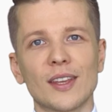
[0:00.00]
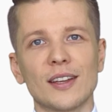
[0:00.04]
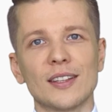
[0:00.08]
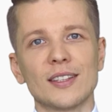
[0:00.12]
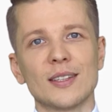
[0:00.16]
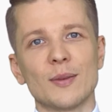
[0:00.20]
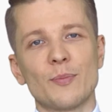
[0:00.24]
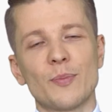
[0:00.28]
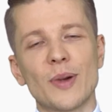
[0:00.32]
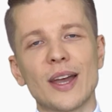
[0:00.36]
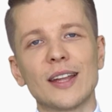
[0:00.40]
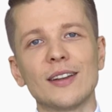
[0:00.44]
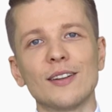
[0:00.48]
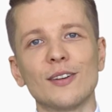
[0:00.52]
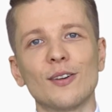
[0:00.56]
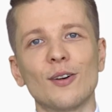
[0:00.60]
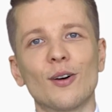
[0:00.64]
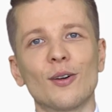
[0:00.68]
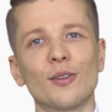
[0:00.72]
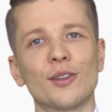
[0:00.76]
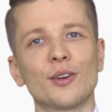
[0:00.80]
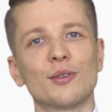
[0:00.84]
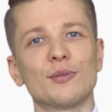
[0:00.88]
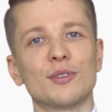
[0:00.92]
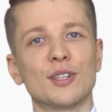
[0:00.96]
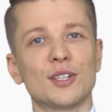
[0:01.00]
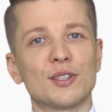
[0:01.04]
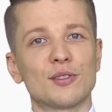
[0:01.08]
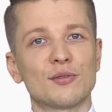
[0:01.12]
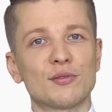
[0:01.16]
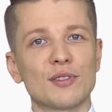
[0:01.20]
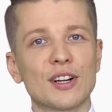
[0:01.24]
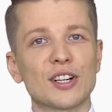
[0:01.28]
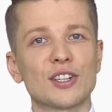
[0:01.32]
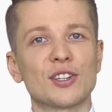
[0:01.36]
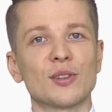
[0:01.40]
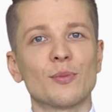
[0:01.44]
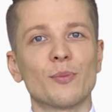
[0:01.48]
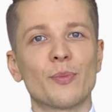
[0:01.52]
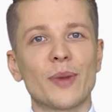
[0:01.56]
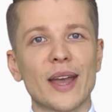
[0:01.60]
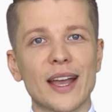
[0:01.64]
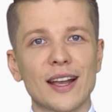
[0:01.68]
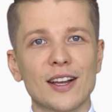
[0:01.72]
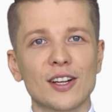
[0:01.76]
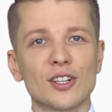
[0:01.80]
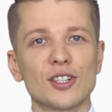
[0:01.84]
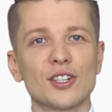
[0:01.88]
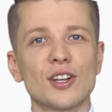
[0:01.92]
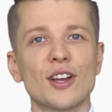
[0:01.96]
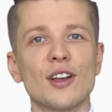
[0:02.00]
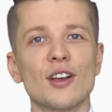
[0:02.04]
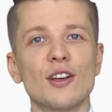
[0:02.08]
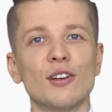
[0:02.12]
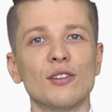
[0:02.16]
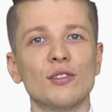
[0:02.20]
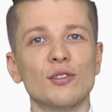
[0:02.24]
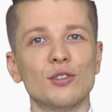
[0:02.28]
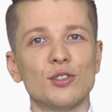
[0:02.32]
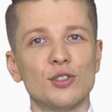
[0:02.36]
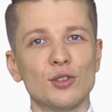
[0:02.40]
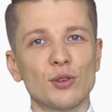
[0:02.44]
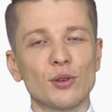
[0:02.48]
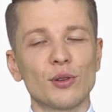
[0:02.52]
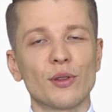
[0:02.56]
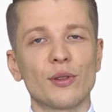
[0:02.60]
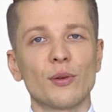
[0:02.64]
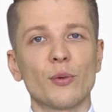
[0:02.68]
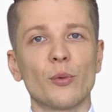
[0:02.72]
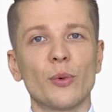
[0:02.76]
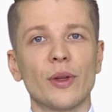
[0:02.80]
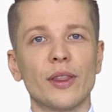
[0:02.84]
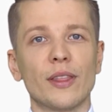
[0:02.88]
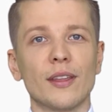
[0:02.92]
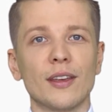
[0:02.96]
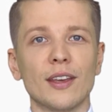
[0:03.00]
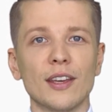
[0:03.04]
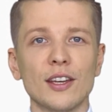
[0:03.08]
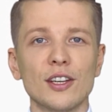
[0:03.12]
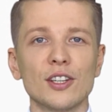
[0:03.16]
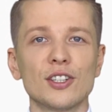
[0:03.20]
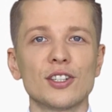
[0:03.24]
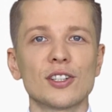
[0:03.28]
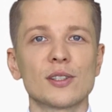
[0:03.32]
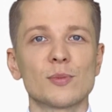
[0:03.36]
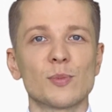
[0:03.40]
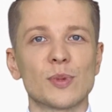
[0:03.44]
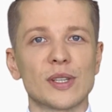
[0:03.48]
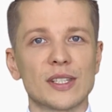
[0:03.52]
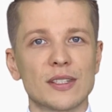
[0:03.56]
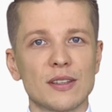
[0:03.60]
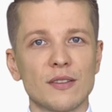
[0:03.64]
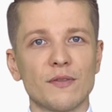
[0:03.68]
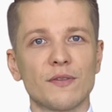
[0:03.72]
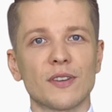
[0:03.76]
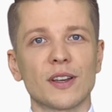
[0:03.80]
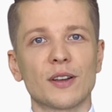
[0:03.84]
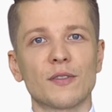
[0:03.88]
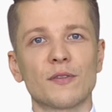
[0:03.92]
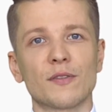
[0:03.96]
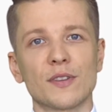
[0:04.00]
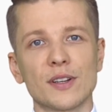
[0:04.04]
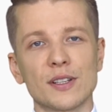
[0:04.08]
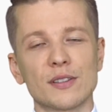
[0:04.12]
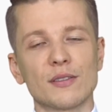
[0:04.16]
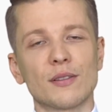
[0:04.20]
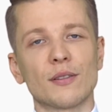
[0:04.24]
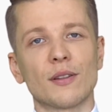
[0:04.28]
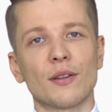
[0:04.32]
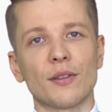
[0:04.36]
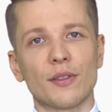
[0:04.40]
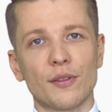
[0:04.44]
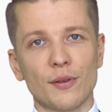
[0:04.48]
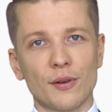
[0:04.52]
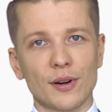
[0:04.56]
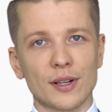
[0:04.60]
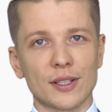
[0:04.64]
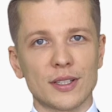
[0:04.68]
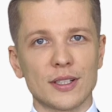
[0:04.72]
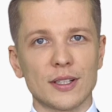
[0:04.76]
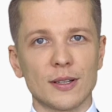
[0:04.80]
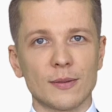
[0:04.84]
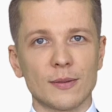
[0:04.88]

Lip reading: depending on the registration package you choose with each specific free zone authority.